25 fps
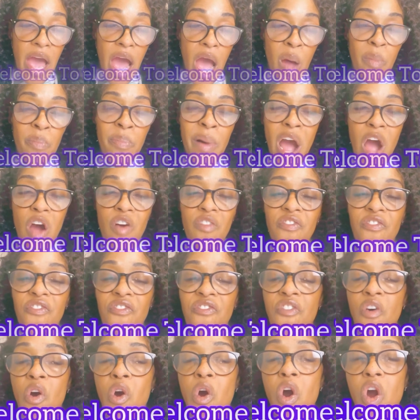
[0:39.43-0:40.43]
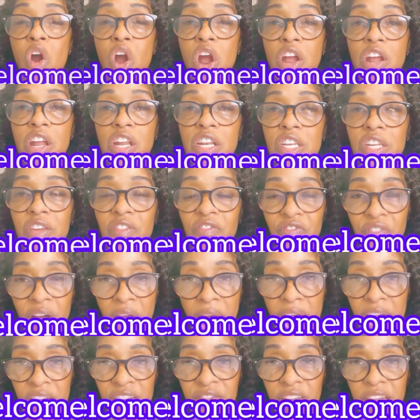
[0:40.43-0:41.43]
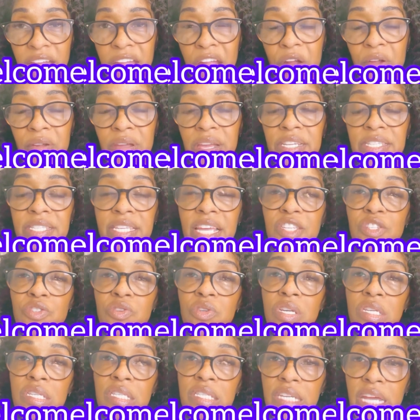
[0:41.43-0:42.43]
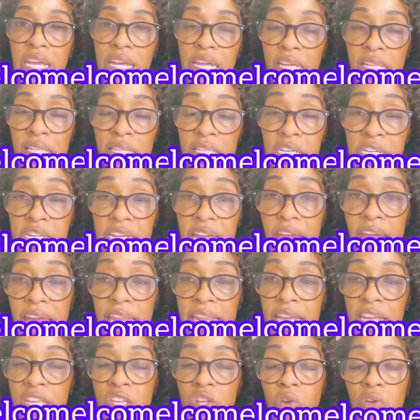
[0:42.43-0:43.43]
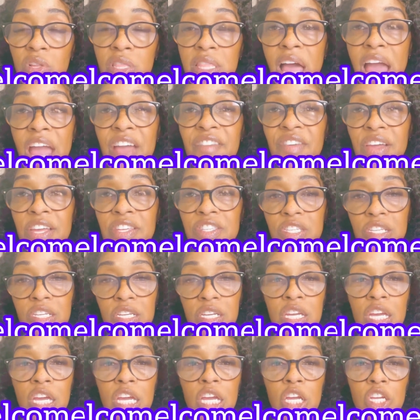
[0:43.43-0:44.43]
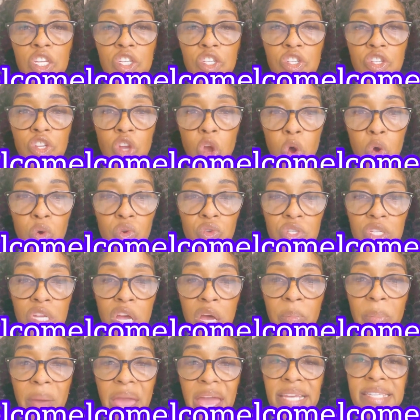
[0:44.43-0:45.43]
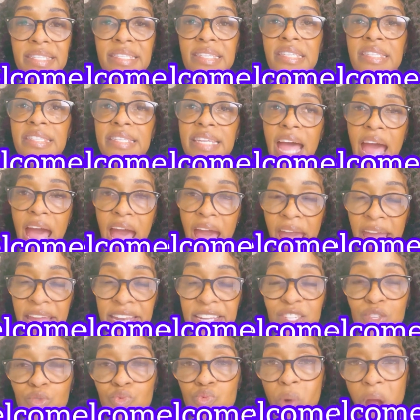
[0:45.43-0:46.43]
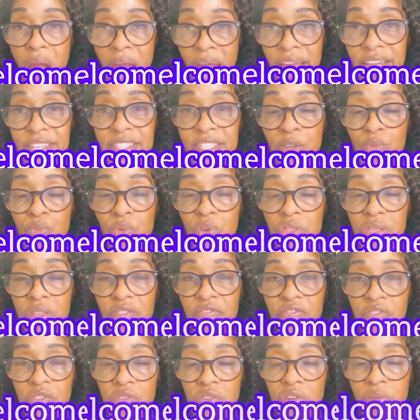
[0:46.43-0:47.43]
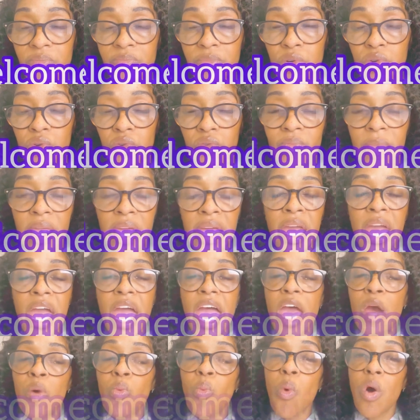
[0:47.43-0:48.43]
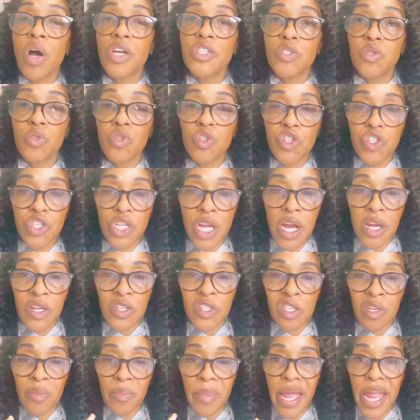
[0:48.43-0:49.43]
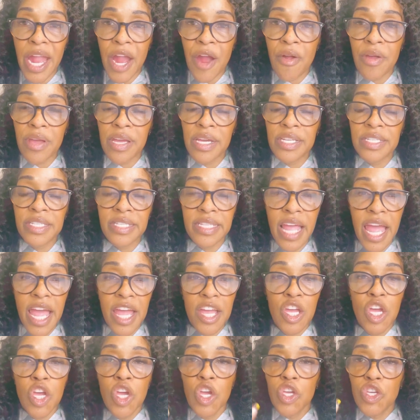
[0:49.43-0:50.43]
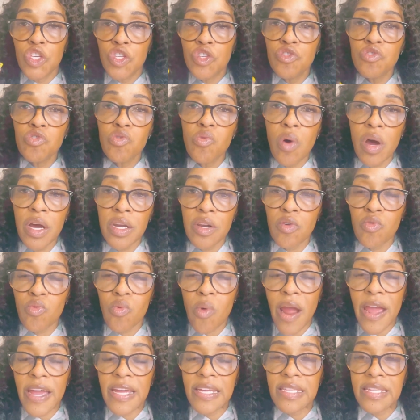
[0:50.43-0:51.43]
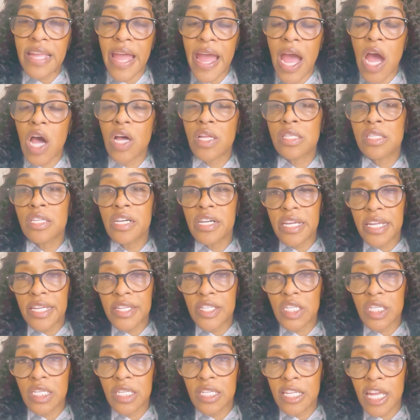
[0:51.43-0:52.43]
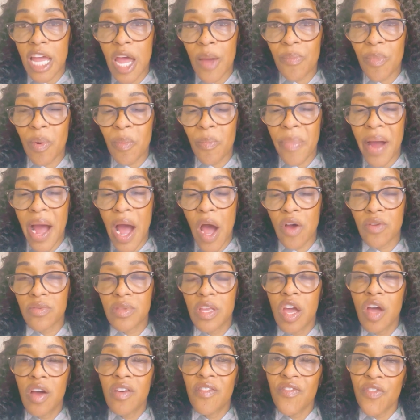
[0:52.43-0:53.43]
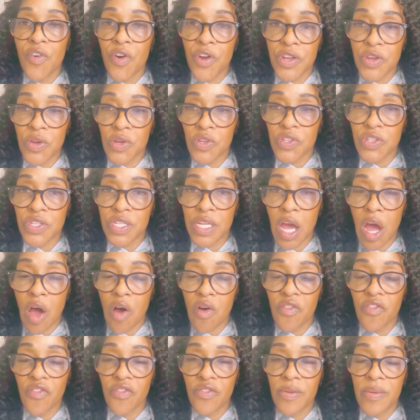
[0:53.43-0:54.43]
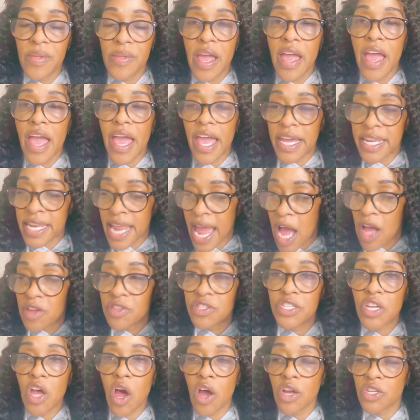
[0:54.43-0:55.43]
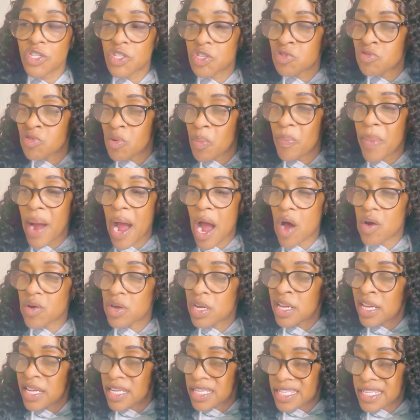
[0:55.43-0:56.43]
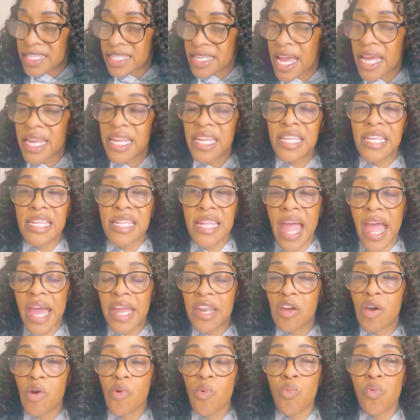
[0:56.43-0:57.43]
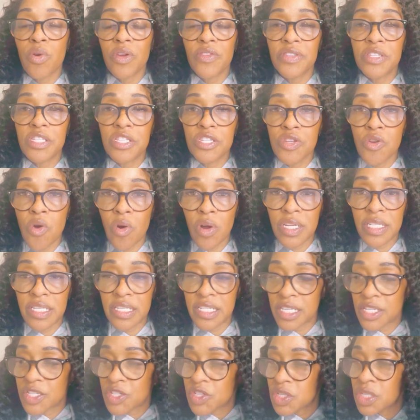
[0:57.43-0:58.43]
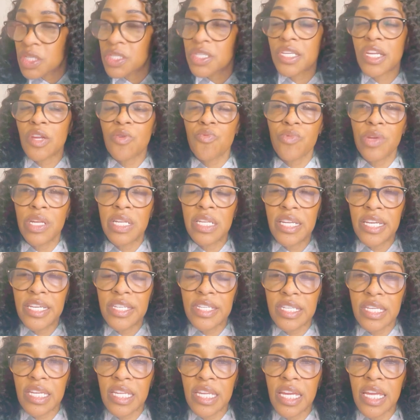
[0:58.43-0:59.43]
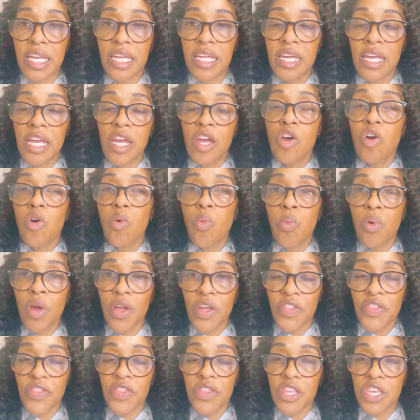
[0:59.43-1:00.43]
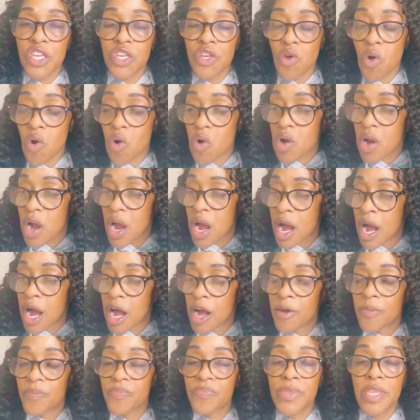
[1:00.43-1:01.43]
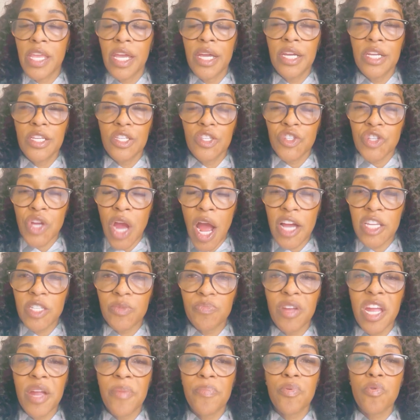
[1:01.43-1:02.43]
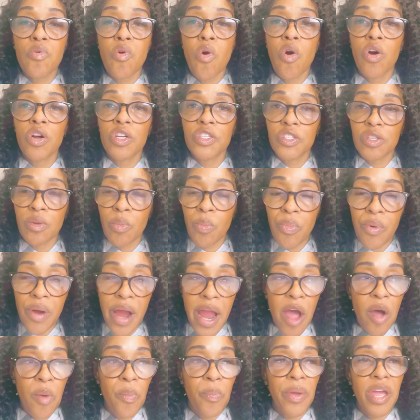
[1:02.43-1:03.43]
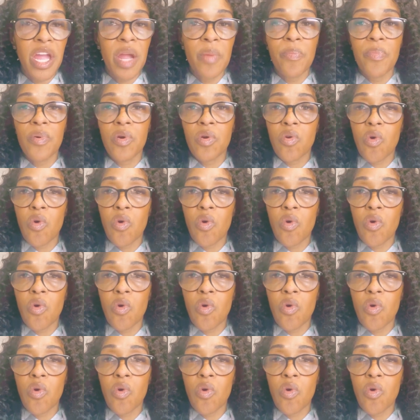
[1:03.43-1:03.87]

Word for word: about four to five areas that you can take a look at in your life as it shows up as the tide is rising with the full moon and want to share some areas that you want to write down, look into depth about for yourself. And I'll talk to you about setting that up with your intentions and releasing it with your um, joss paper or some brown paper